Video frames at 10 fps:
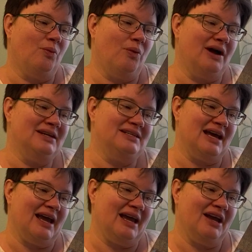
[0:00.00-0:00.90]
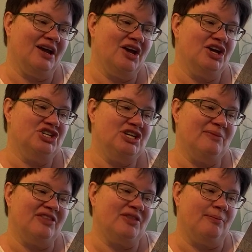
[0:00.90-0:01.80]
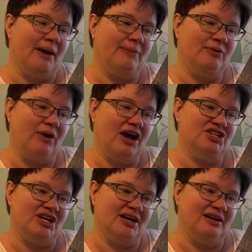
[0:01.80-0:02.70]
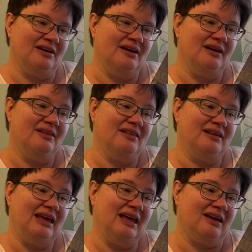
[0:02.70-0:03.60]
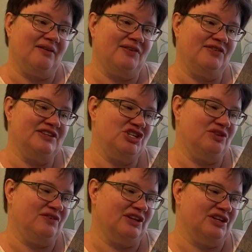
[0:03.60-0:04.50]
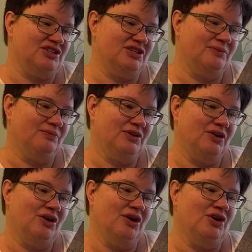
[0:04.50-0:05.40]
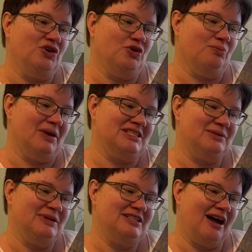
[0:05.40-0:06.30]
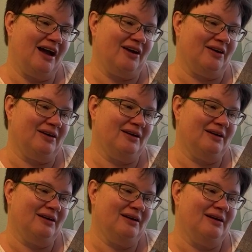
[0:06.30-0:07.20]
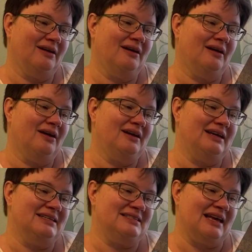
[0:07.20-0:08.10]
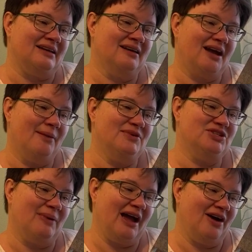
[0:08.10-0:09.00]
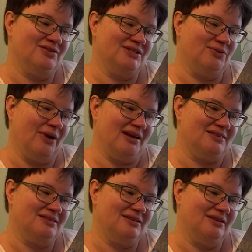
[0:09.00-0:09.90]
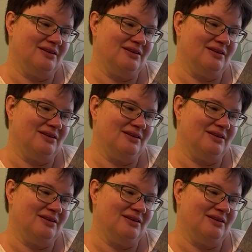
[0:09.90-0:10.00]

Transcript: One day, she met the Bapa Raja, the king of a fishing village. You must be tired, he said. Come into my house and rest.